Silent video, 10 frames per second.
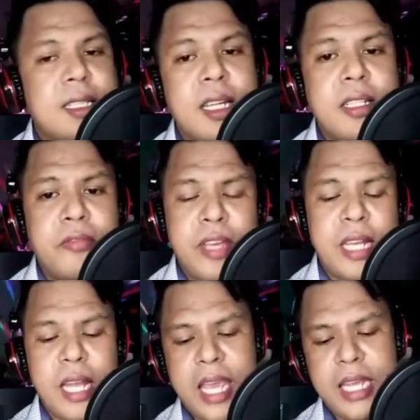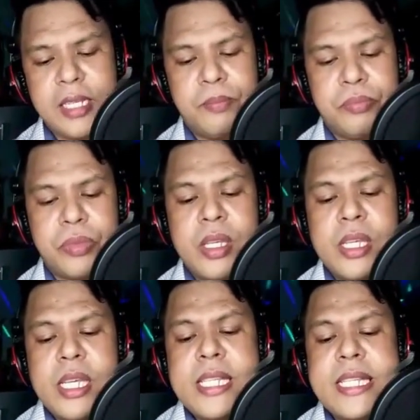They will,
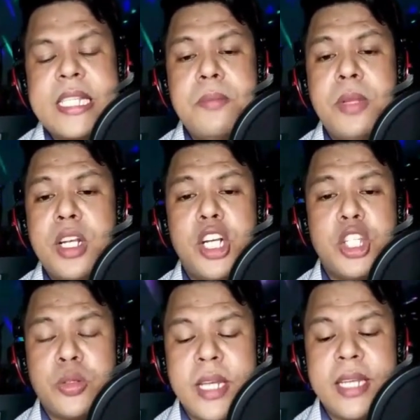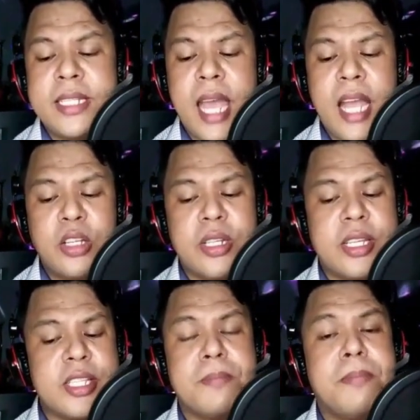along with the main character,
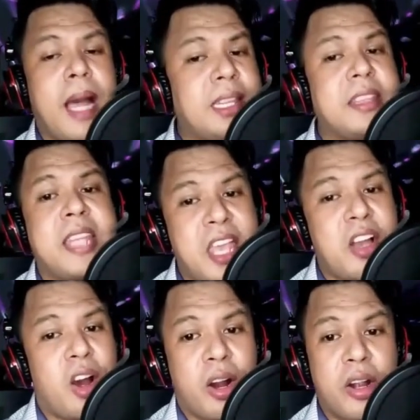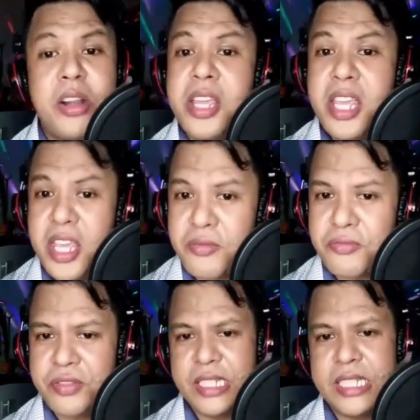be the driving force behind
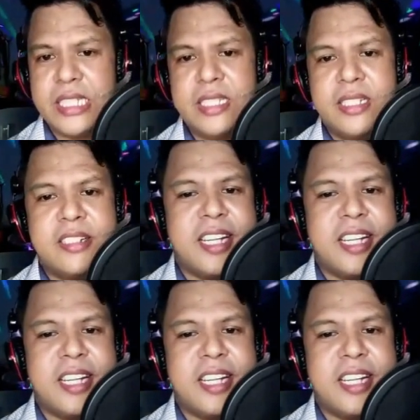the plot.